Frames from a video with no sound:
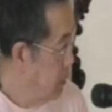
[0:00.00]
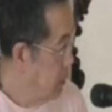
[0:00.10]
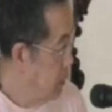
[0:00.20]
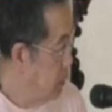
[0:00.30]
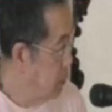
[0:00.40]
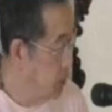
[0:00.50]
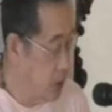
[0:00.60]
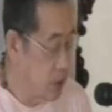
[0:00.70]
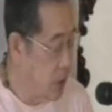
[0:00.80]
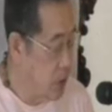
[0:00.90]
So
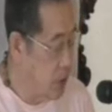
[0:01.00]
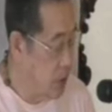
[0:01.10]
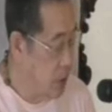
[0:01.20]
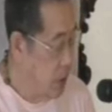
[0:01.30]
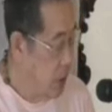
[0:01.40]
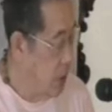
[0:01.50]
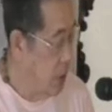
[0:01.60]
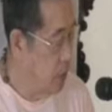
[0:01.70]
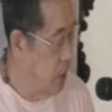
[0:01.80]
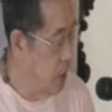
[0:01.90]
Dhritarashtra
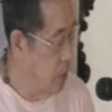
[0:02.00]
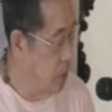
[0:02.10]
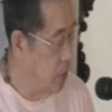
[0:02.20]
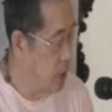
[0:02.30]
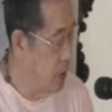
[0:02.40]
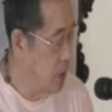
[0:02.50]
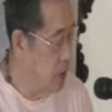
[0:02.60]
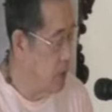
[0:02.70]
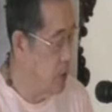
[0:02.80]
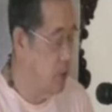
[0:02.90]
and Duryodhana
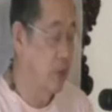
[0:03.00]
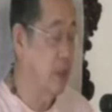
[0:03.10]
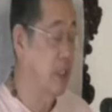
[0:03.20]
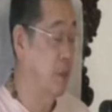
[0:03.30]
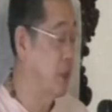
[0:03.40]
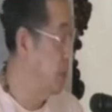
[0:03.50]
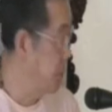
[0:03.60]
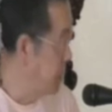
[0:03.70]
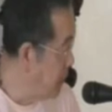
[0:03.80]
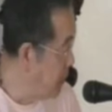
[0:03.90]
don't accept the
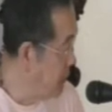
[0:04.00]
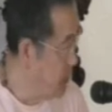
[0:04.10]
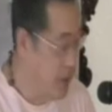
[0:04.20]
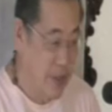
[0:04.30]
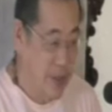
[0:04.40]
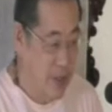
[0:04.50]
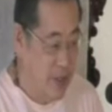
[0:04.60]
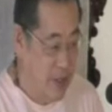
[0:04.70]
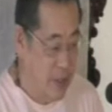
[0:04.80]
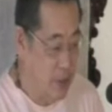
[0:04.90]
Supreme Lord.
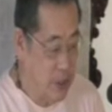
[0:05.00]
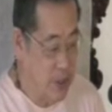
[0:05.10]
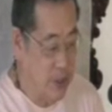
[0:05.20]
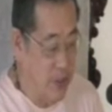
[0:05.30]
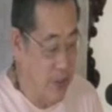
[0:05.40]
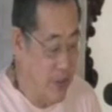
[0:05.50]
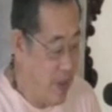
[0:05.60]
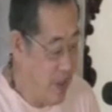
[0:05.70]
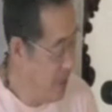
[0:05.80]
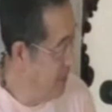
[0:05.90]
So this is all they
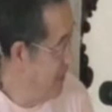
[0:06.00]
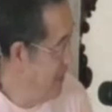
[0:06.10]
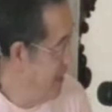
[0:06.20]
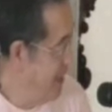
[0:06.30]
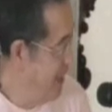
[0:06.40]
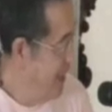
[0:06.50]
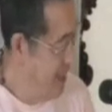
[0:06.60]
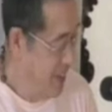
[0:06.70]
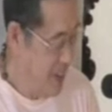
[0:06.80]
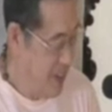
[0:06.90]
got.
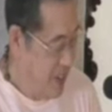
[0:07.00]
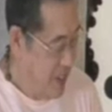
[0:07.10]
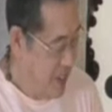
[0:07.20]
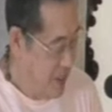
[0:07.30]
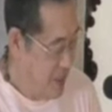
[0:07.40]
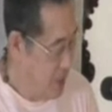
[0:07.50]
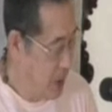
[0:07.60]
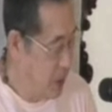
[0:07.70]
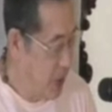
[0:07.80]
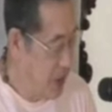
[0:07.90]

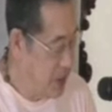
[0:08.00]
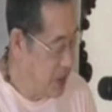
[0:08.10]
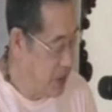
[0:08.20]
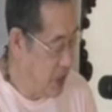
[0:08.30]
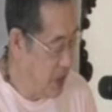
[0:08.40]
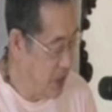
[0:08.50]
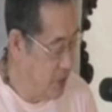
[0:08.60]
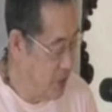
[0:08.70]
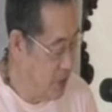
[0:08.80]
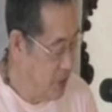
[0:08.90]
Dhritarashtra
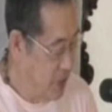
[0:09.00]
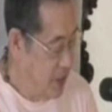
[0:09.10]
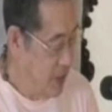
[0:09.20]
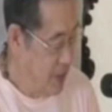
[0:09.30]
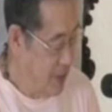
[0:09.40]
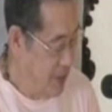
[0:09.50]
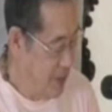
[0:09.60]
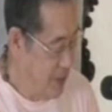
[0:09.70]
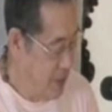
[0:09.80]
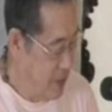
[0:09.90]
trying to
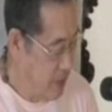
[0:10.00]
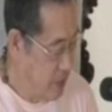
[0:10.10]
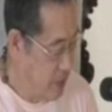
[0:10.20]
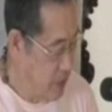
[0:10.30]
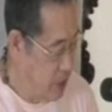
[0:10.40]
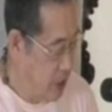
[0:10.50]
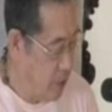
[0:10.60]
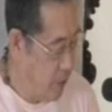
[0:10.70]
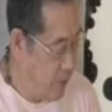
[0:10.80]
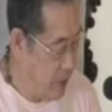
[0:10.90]

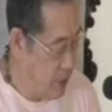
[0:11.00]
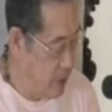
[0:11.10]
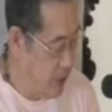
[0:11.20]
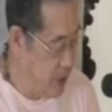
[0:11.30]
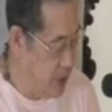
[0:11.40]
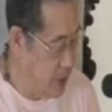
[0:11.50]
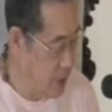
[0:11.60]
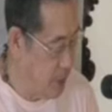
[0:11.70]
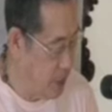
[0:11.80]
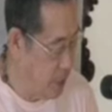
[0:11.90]
shower affection on his
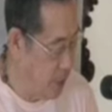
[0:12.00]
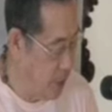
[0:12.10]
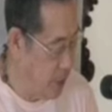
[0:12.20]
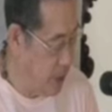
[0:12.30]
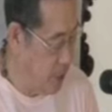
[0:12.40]
sons by supporting them